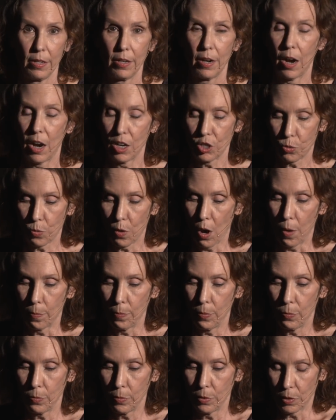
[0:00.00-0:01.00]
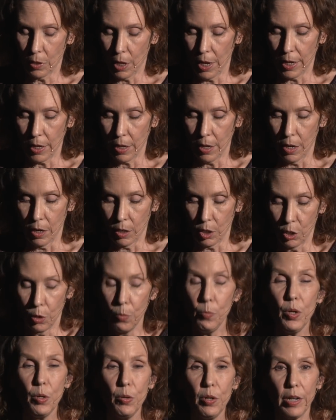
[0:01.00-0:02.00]
Ashram is like a
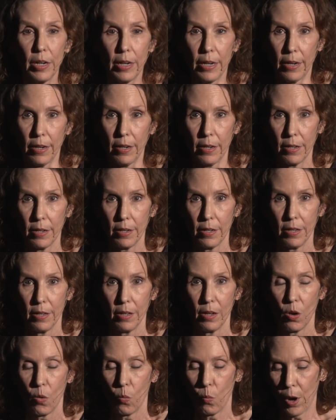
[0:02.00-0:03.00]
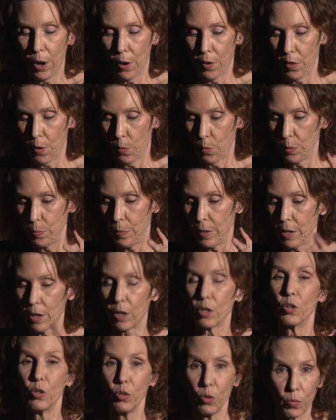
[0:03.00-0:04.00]
community where there would be
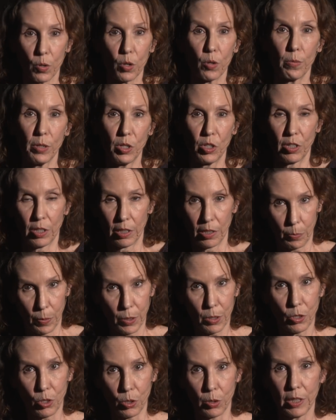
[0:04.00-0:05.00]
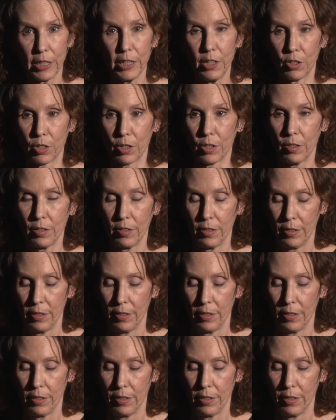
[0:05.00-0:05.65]
a guru, which is a spiritual leader,